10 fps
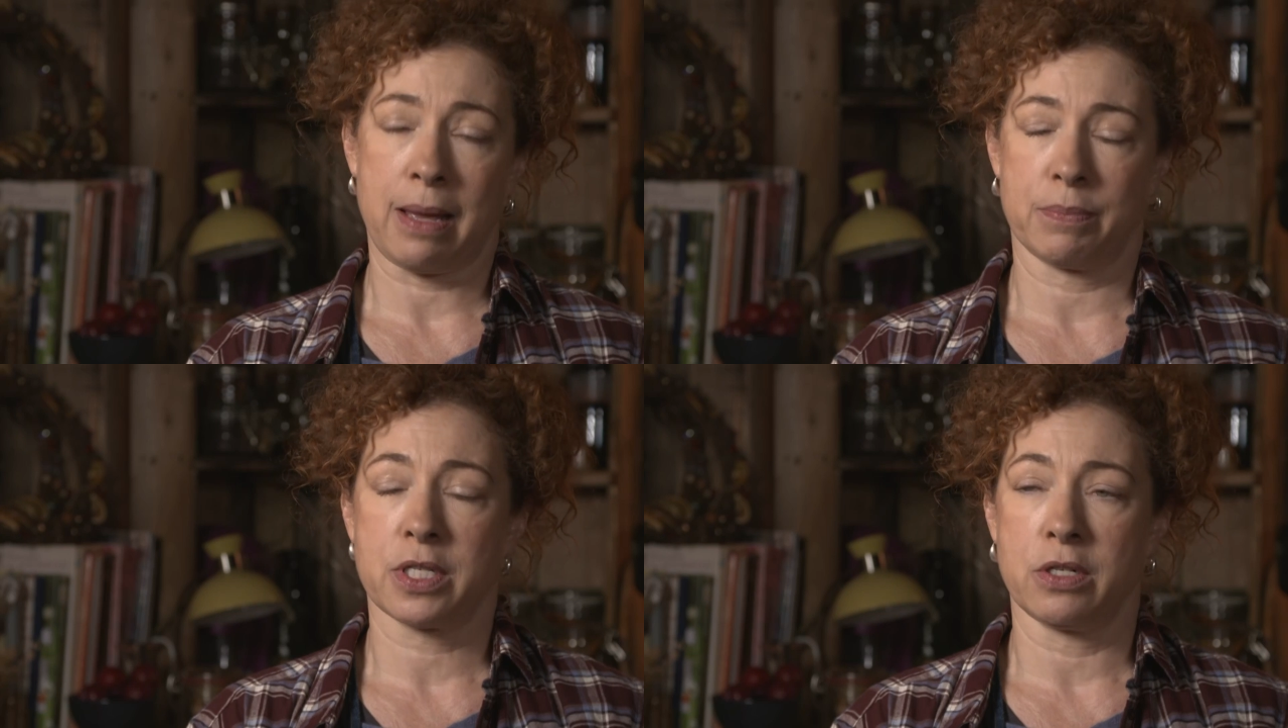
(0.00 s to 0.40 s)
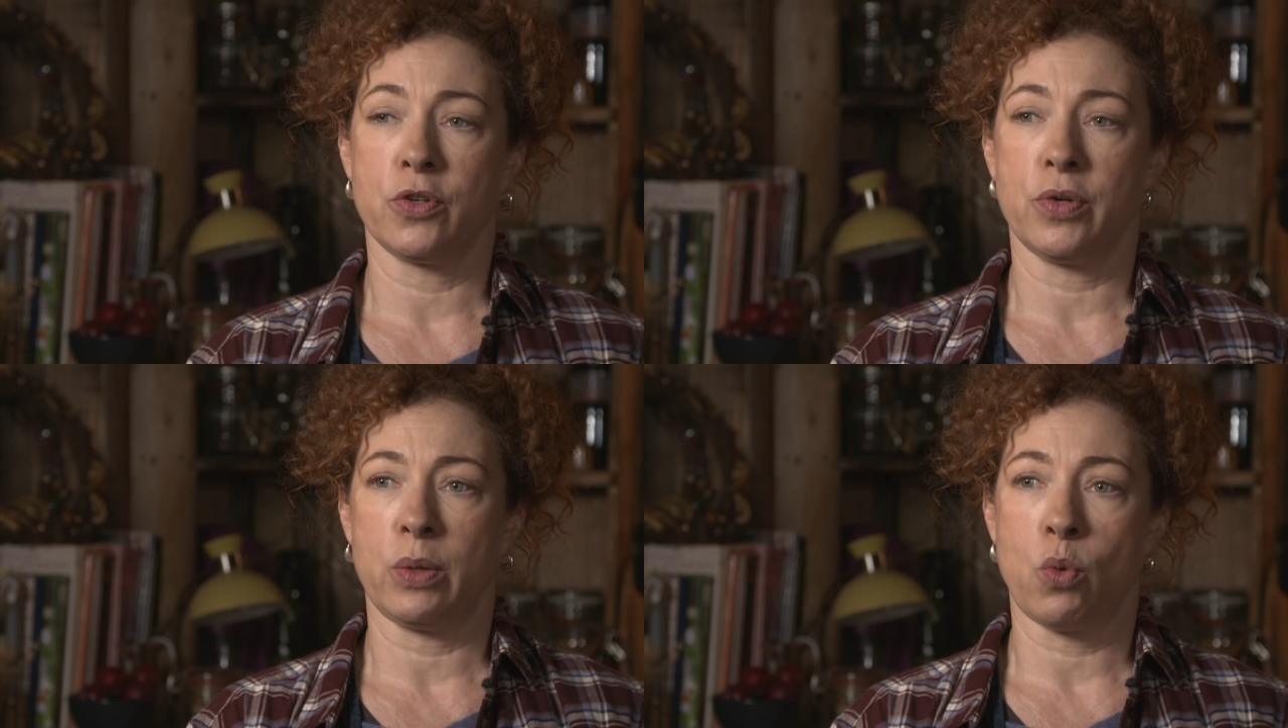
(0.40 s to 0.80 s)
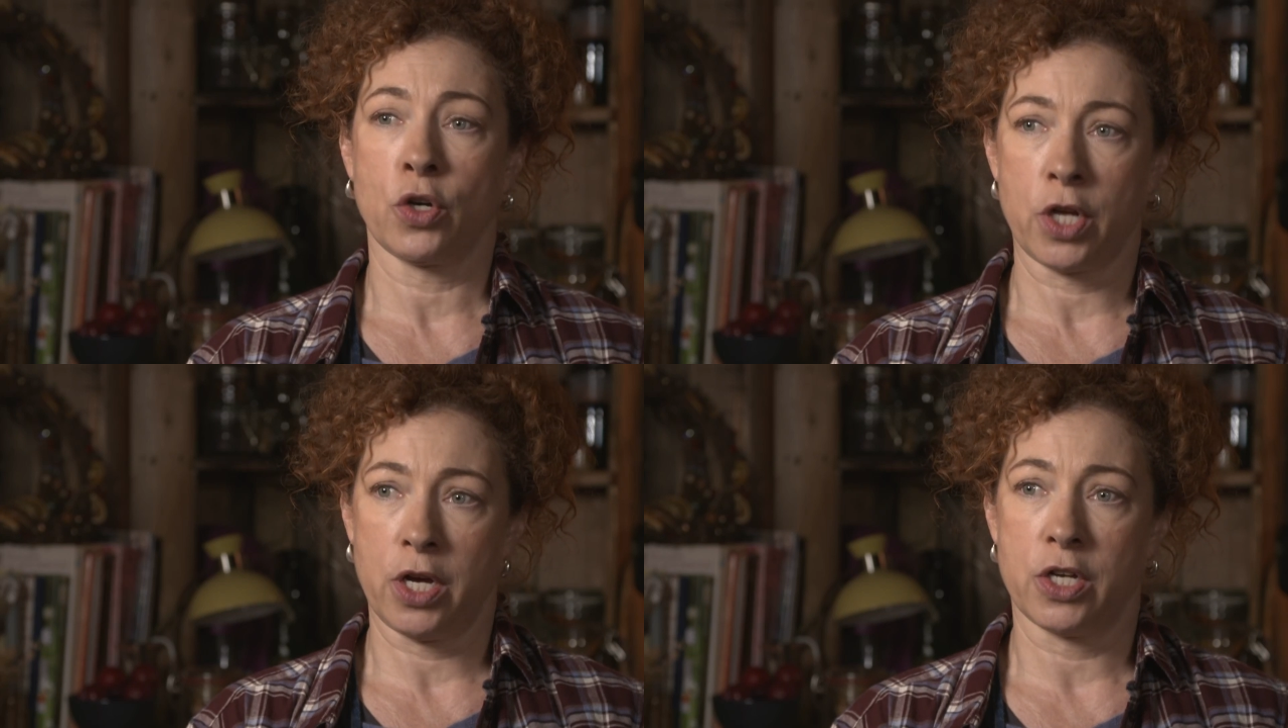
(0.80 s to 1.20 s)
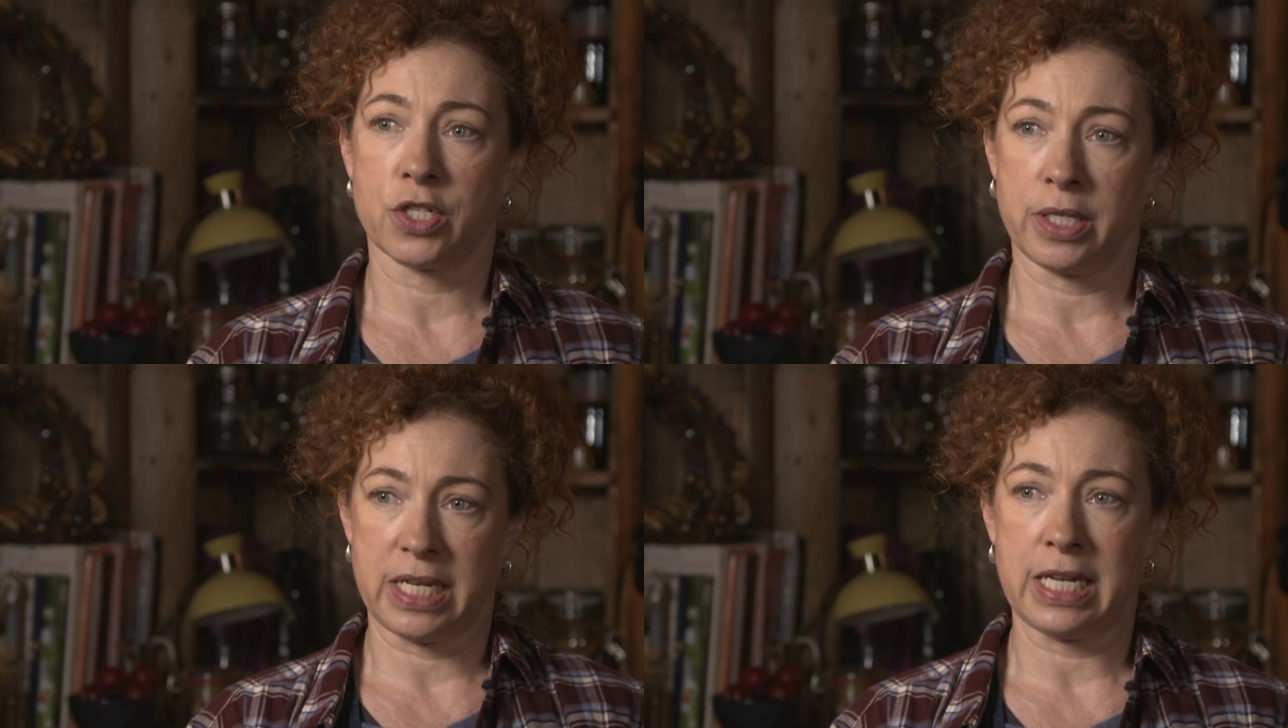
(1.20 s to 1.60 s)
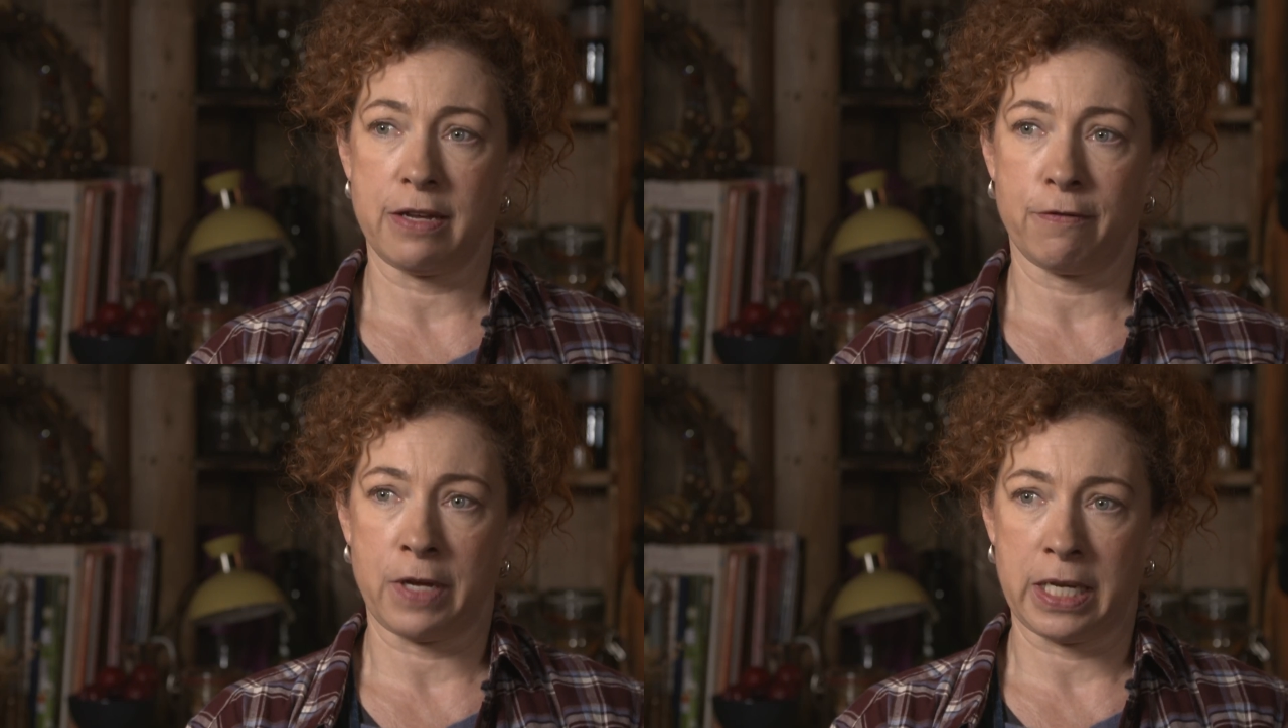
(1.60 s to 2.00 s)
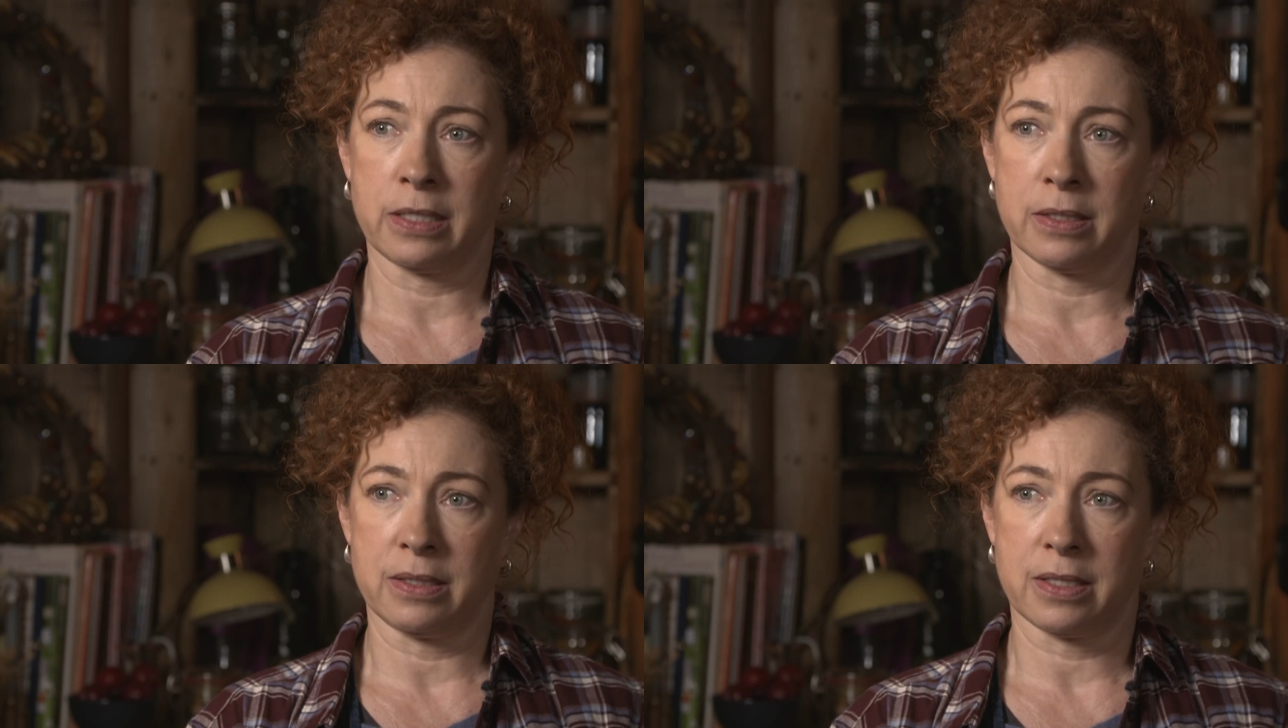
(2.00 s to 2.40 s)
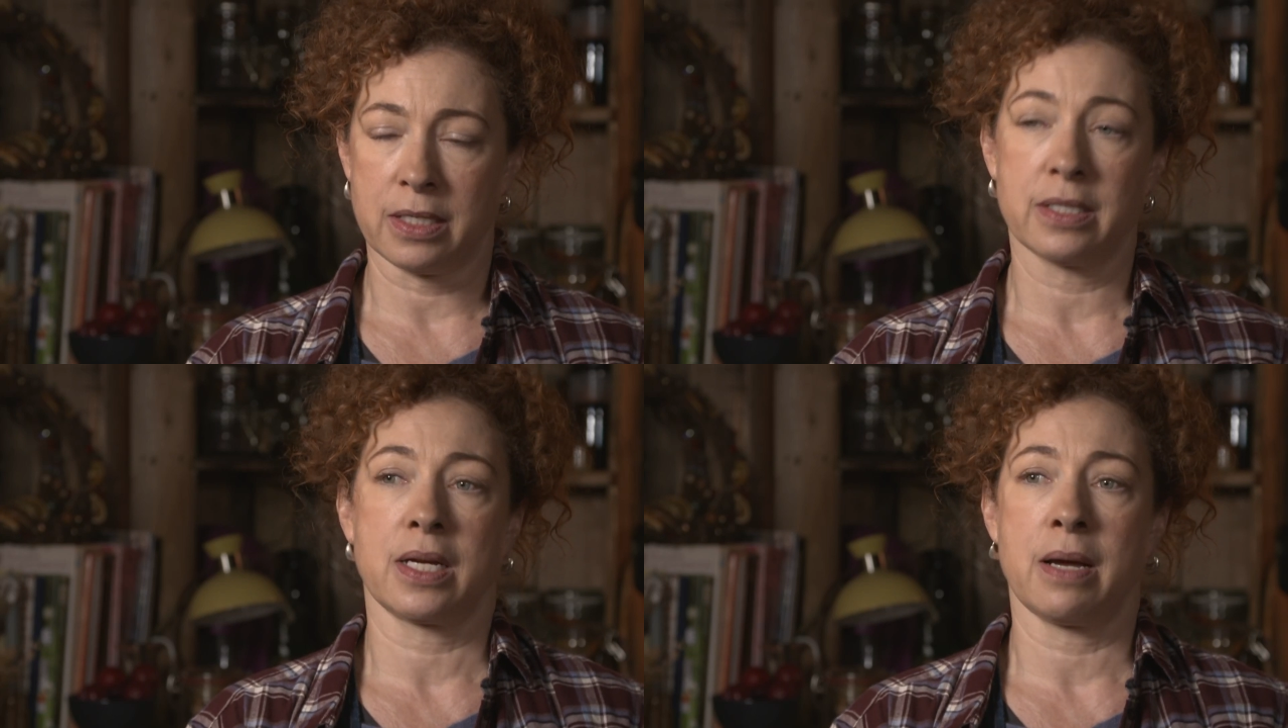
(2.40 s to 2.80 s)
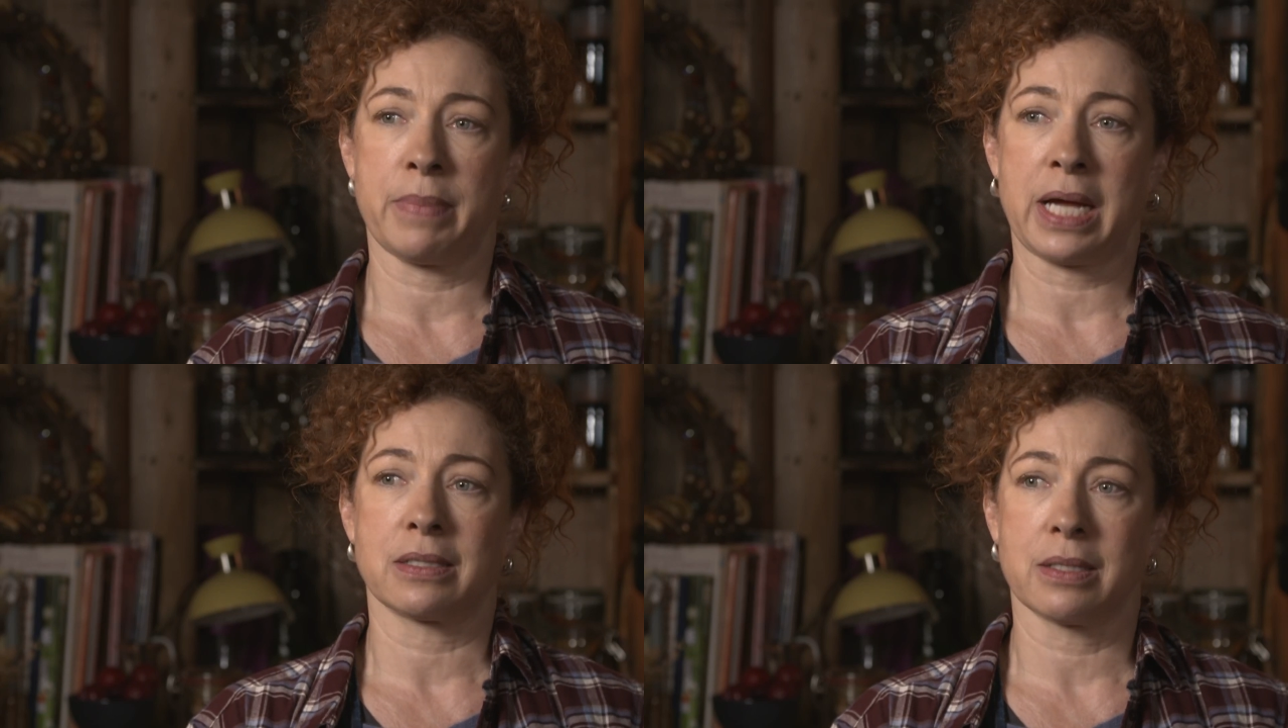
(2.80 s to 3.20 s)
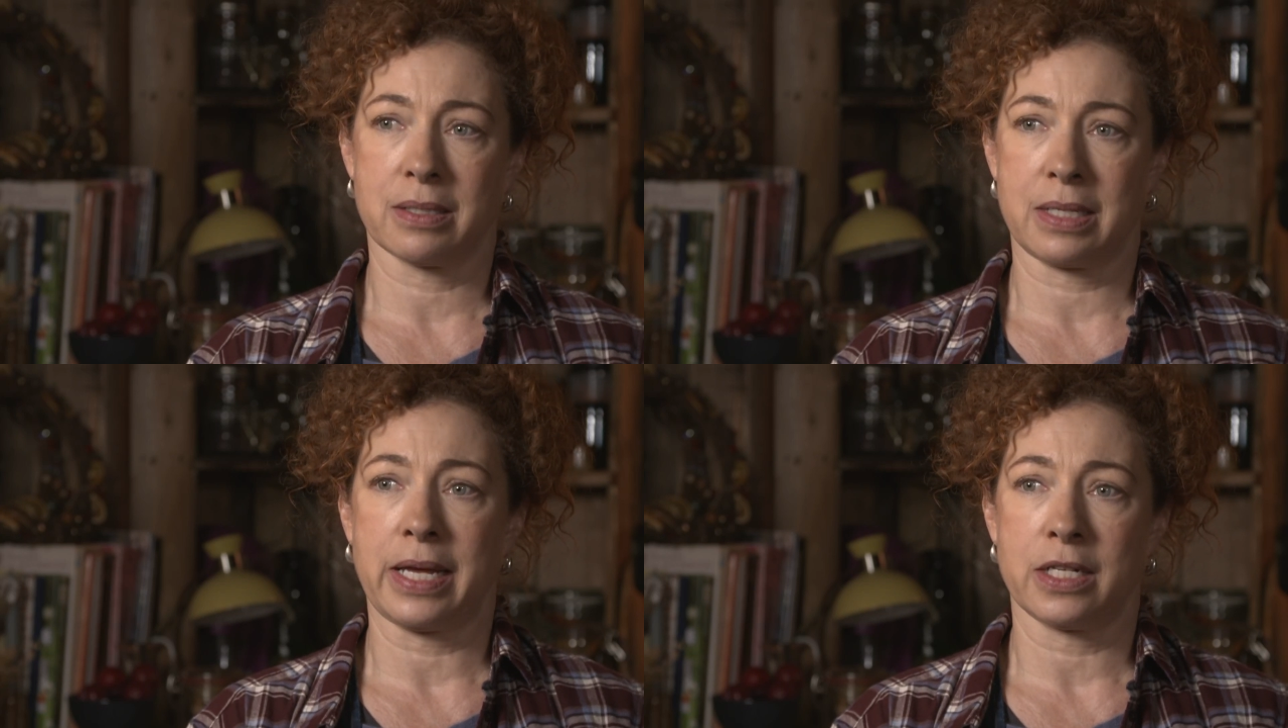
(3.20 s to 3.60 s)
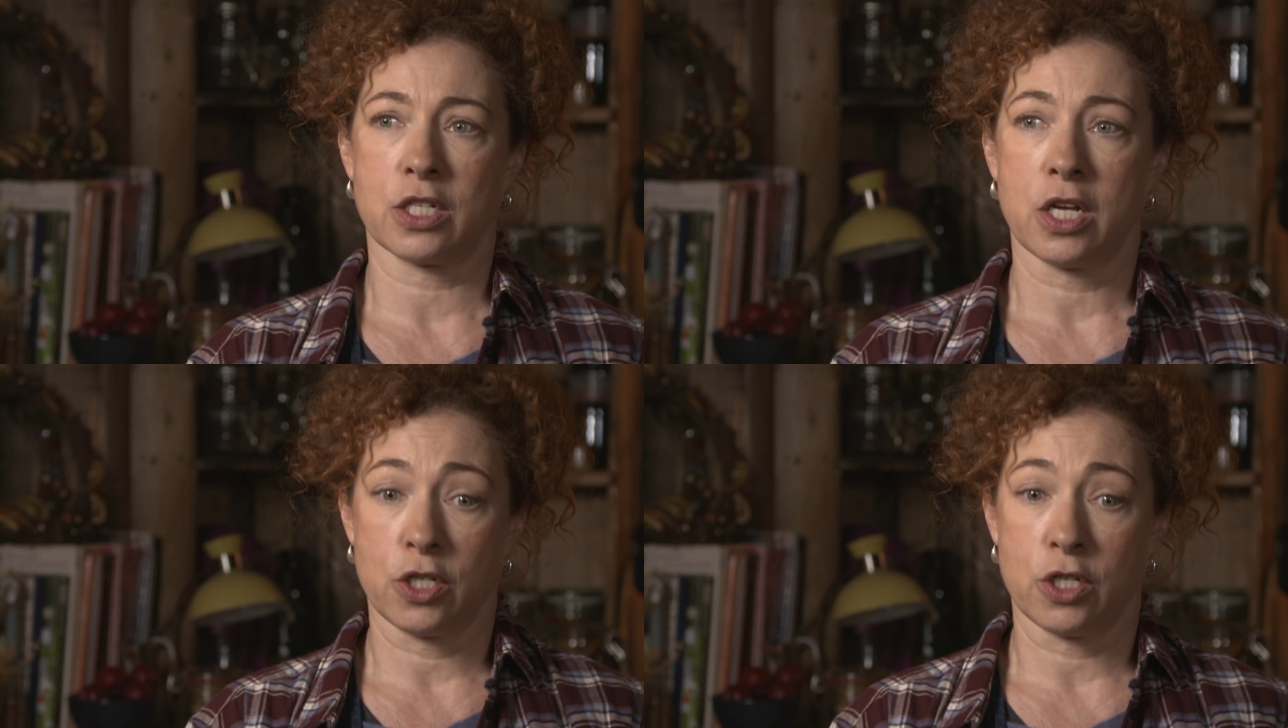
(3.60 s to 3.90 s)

absolutely want her to leave England and to come back to the States